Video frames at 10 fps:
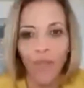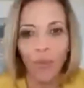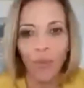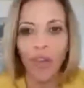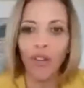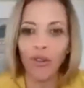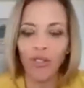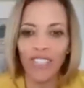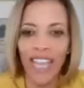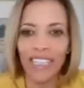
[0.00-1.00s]
We're going to go to
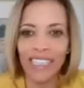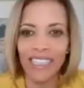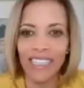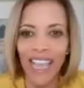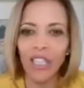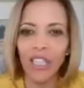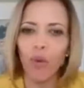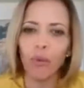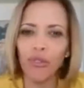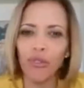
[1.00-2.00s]
Sandy. Sandy,
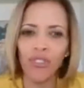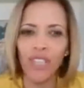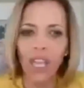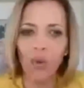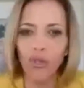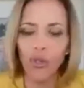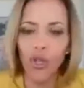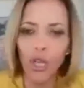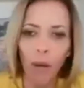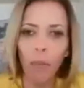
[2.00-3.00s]
what would you say was your
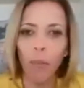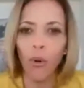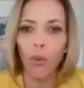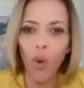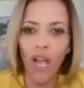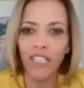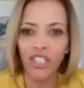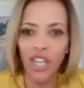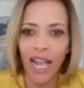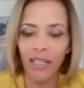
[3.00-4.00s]
#1
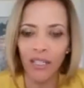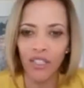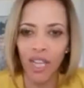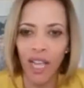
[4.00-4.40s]
challenge